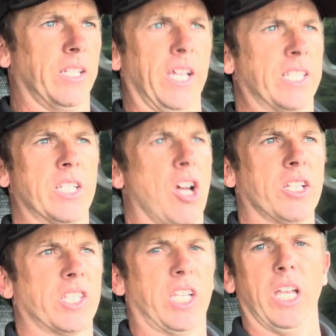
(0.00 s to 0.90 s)
it's
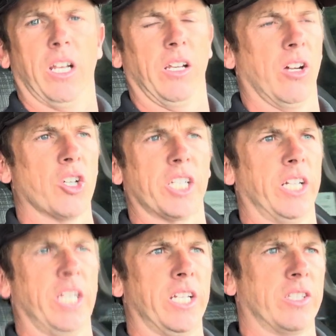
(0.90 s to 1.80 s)
not skill or
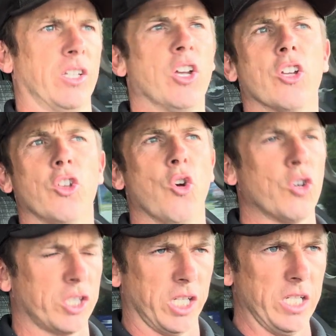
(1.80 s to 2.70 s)
techniques.
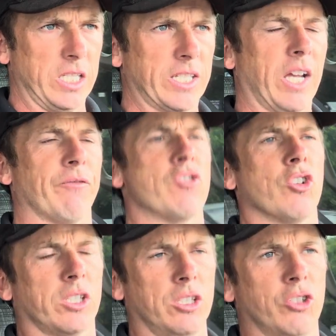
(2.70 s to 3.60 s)
Your skills have
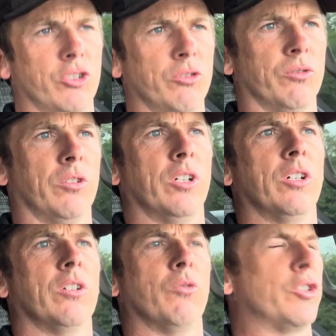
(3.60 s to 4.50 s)
nothing to do
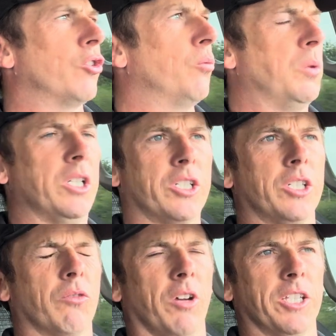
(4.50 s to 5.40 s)
with your ability
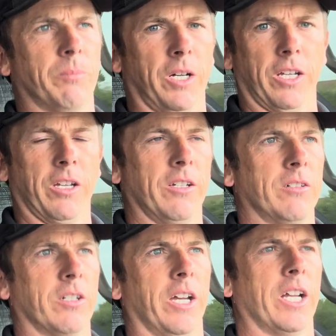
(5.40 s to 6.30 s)
to ride the bike.
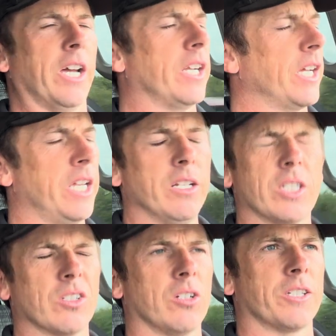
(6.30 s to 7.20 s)
Okay, and I hear
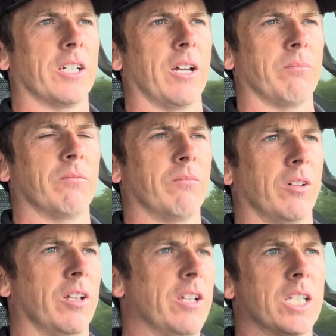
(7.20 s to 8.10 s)
this all the
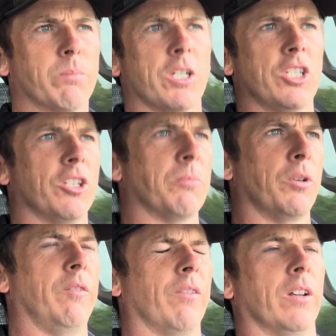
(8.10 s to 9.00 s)
time, especially on the
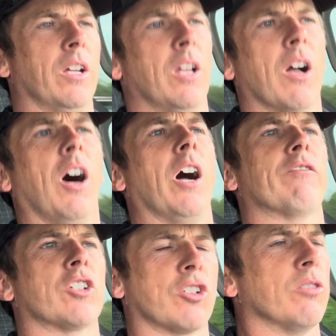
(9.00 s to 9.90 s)
briefing. I've
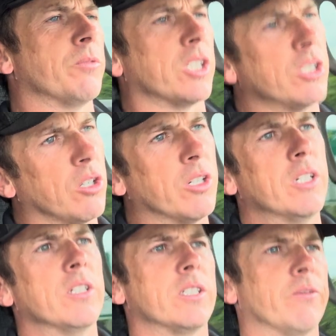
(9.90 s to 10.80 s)
just come
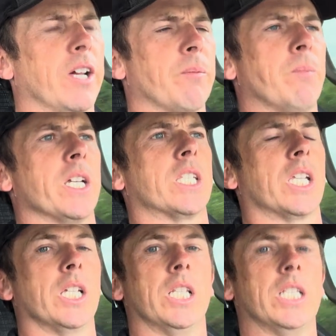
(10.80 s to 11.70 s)
to, develop my
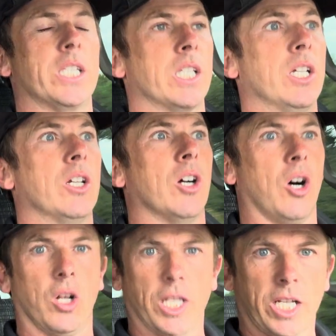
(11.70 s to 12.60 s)
skills,
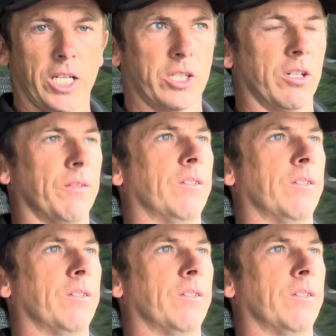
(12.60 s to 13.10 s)
all that kind of stuff.